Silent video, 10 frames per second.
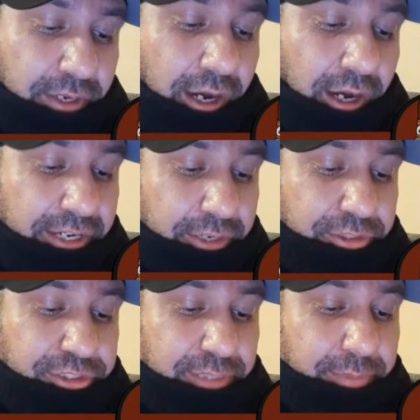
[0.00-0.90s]
On
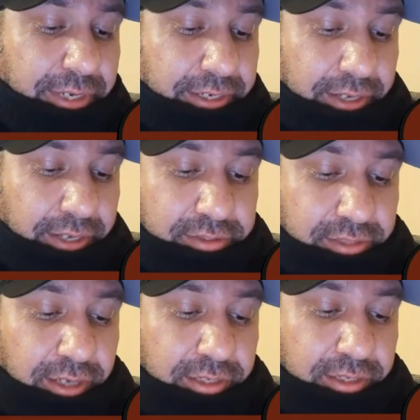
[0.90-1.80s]
Hiroshima and
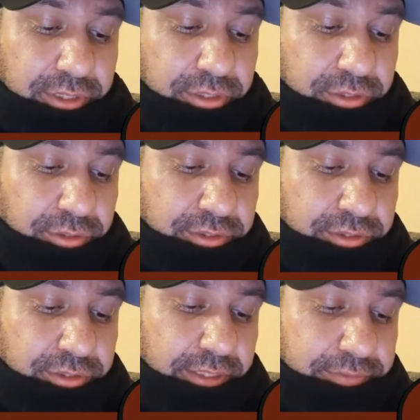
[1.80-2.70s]
Nagasaki within 2
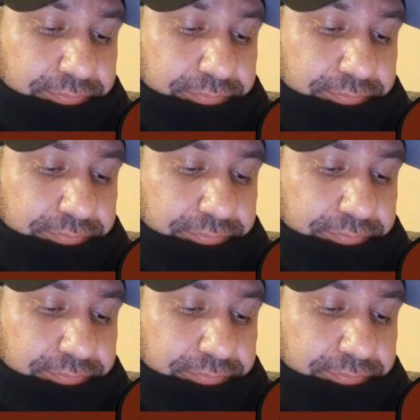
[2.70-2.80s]
cities.